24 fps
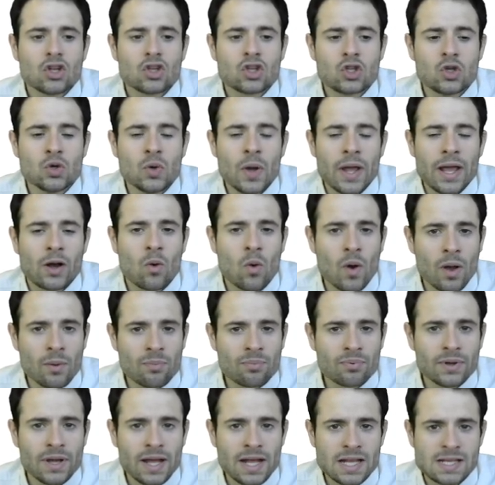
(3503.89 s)
to
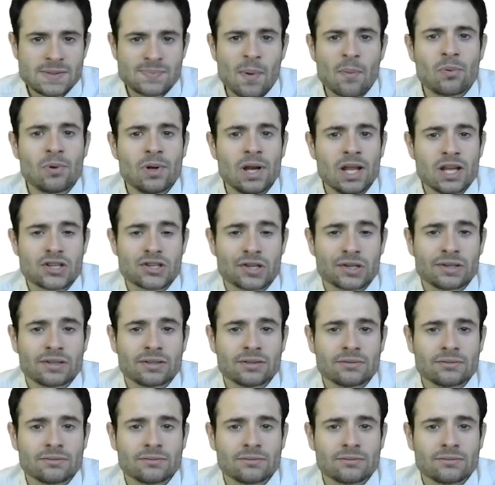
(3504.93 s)
equip its population.